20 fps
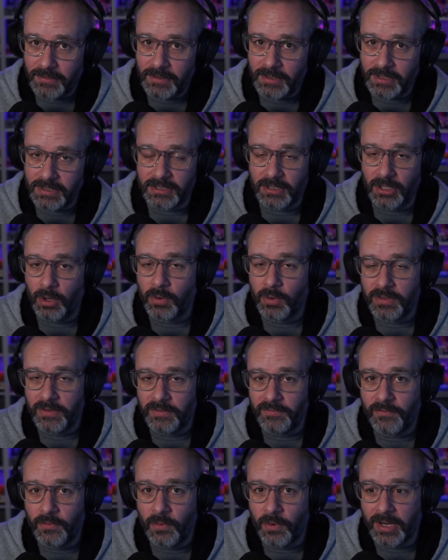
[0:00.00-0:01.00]
It's lower than
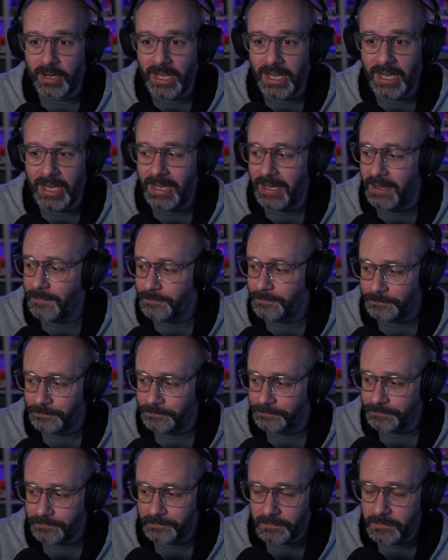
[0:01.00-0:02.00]
4K. It
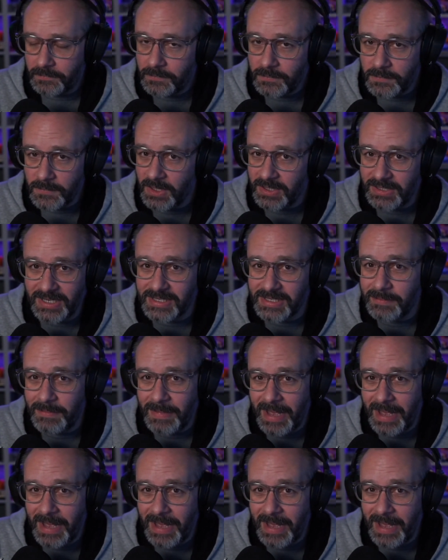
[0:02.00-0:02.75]
doesn't